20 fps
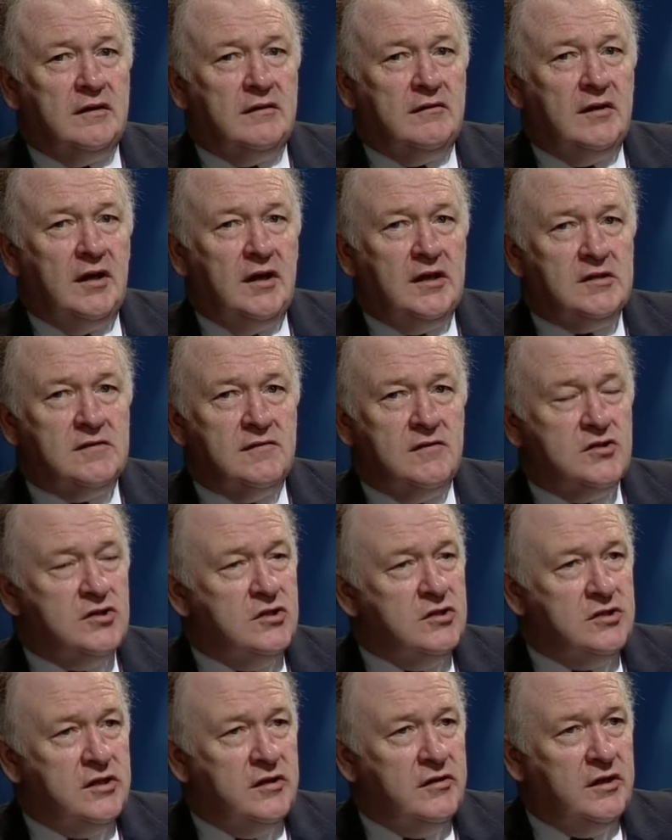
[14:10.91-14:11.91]
he has
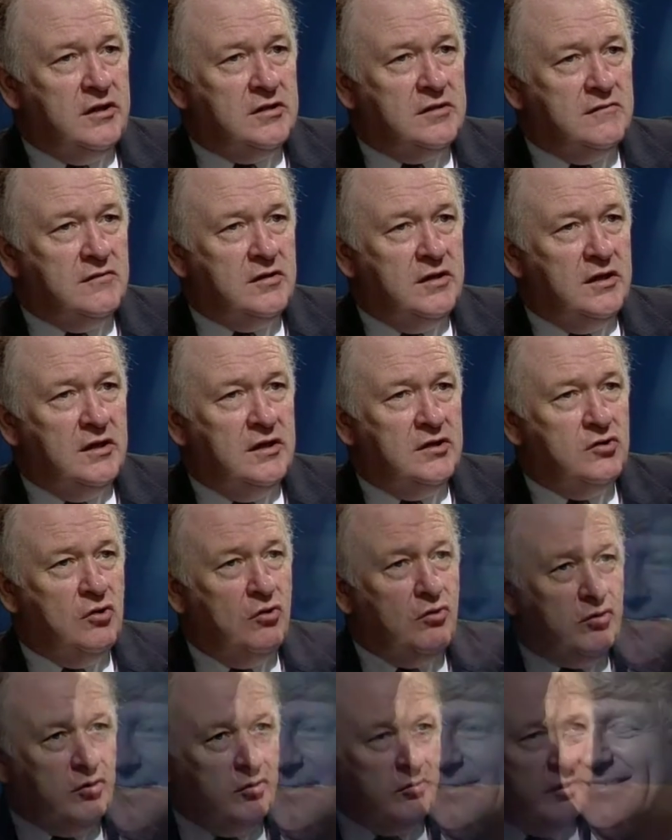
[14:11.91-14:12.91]
visions, he thinks of seeing his
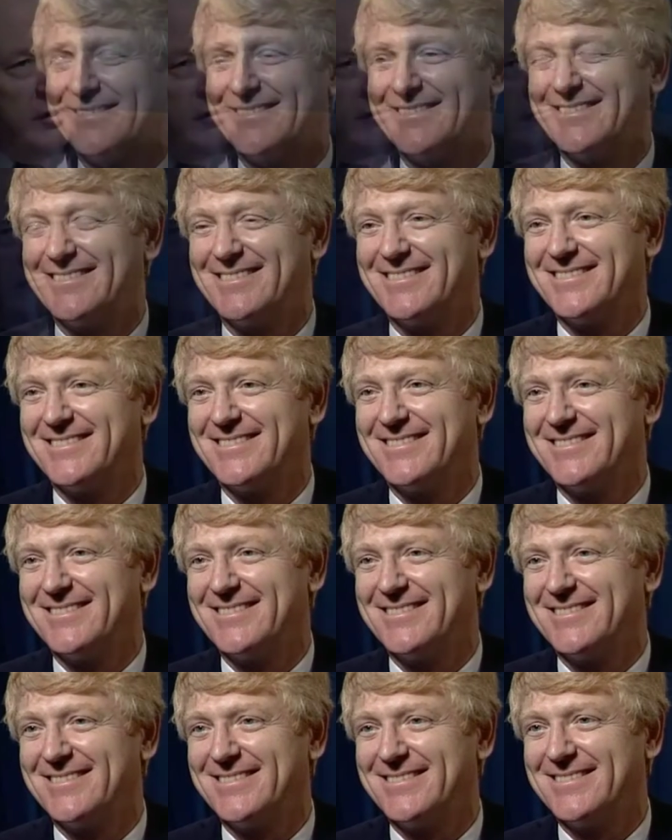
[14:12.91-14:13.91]
doctor rather than
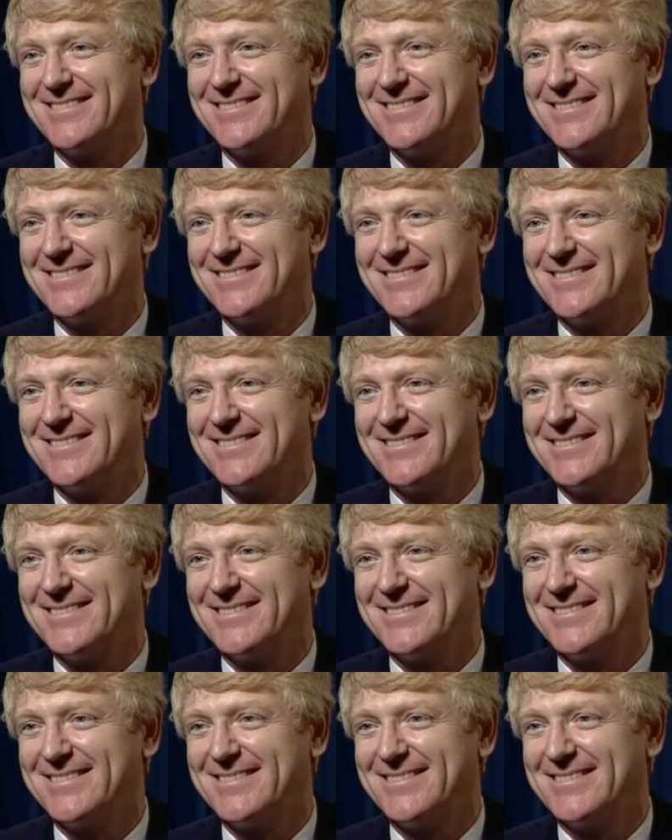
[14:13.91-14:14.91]

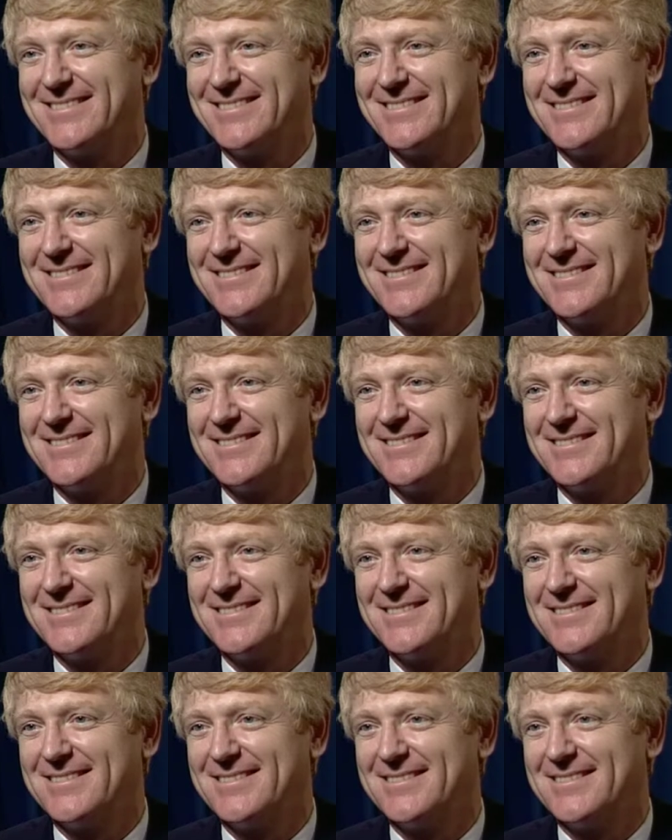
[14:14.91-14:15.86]
rushing out and implementing